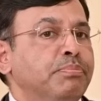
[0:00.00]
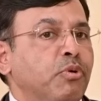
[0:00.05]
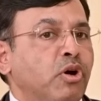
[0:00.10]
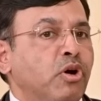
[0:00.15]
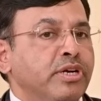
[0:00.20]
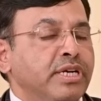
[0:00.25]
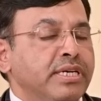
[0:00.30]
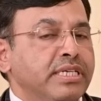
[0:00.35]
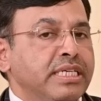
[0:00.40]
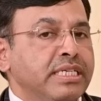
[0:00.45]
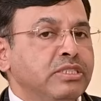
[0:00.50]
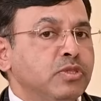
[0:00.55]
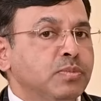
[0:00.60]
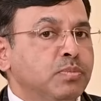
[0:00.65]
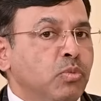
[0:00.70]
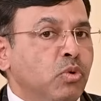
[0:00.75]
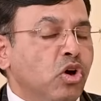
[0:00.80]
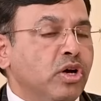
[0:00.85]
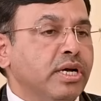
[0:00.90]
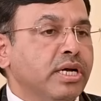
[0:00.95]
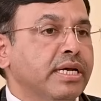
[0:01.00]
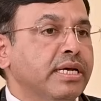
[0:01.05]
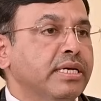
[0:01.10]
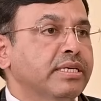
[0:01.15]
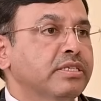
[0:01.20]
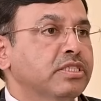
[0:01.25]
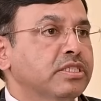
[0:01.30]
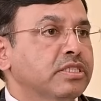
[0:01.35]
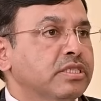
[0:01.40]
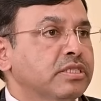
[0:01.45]
important as smoke,
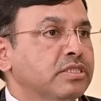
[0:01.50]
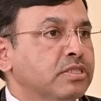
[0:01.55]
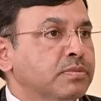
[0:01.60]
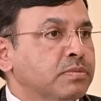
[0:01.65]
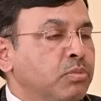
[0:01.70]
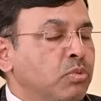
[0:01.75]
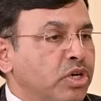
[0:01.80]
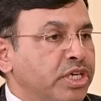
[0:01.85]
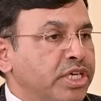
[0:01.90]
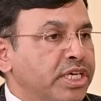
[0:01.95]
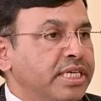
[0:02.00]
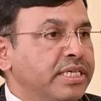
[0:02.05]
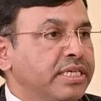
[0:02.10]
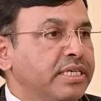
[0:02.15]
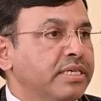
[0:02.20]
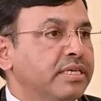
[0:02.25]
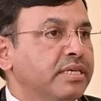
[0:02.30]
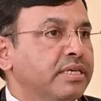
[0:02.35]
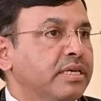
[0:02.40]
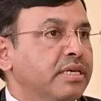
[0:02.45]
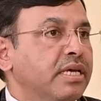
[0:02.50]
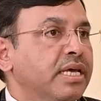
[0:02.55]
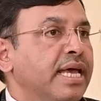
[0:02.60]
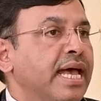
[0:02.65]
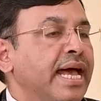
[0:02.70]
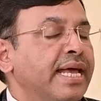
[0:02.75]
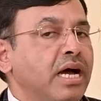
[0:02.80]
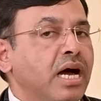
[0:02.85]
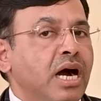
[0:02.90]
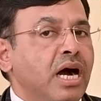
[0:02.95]
smoking
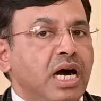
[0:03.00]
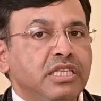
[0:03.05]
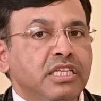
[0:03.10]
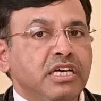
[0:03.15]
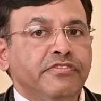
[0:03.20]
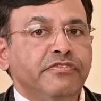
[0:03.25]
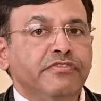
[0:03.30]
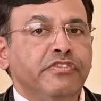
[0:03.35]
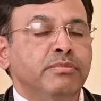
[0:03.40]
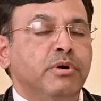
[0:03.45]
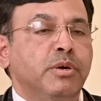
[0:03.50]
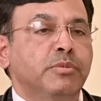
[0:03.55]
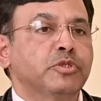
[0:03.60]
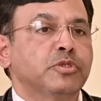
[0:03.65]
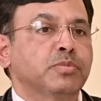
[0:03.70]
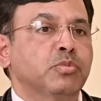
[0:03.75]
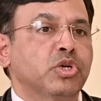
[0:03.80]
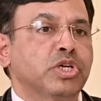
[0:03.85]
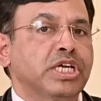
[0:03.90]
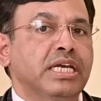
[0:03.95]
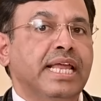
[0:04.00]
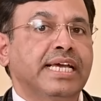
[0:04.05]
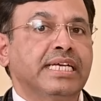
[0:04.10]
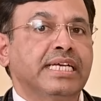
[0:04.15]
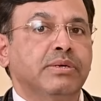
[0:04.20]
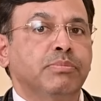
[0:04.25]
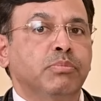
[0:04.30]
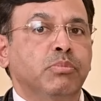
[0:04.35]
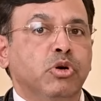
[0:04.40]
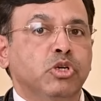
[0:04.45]
and other form of smoking
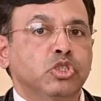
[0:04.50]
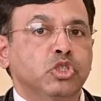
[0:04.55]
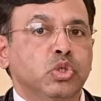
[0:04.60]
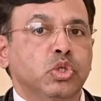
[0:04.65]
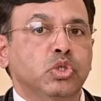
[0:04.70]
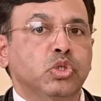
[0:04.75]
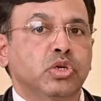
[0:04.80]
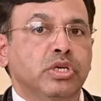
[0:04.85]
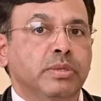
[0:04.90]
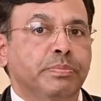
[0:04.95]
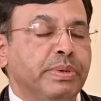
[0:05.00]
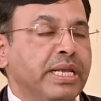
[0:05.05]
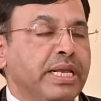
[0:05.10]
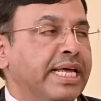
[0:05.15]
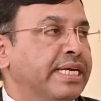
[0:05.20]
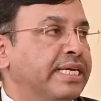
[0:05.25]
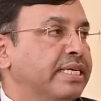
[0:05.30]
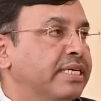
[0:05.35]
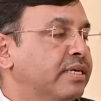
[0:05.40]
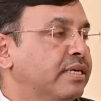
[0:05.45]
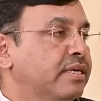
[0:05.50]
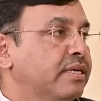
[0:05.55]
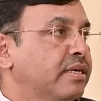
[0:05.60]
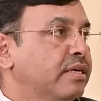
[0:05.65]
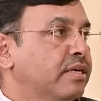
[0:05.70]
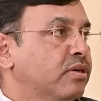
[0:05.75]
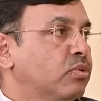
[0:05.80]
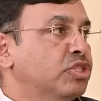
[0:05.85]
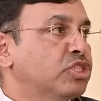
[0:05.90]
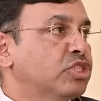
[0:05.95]
like mosquito repellent,
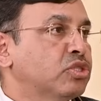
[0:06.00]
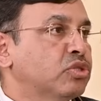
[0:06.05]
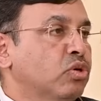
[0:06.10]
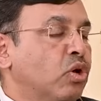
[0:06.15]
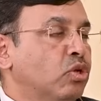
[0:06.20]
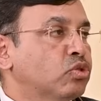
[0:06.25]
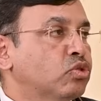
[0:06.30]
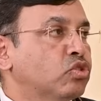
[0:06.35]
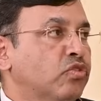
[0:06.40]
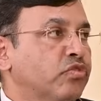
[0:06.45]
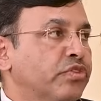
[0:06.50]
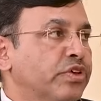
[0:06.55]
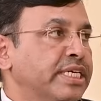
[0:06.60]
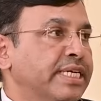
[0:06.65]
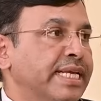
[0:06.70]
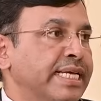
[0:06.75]
which is also very